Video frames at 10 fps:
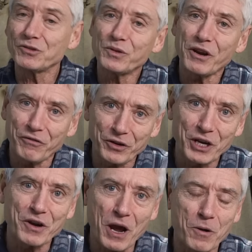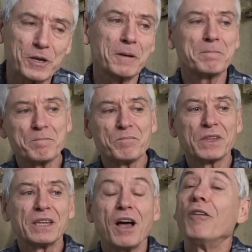when I figured out,
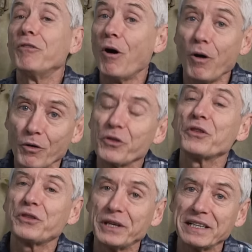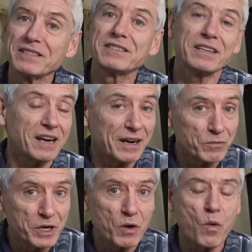of all the things that I
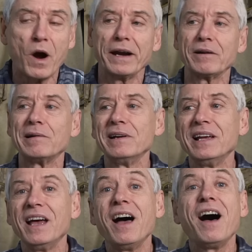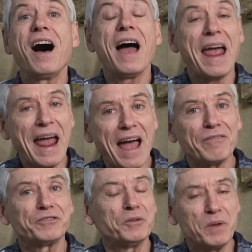require, I
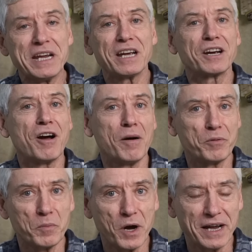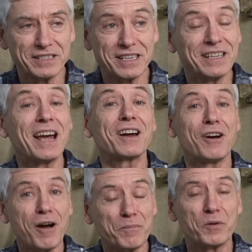have to make a compromise, and that
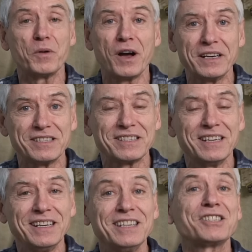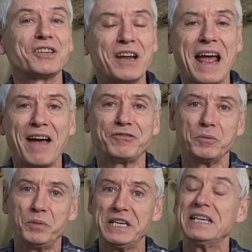compromise is going to have to
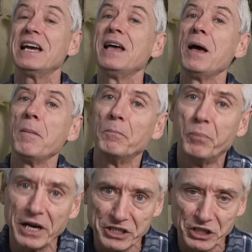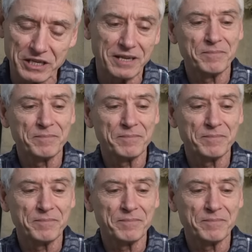be budget.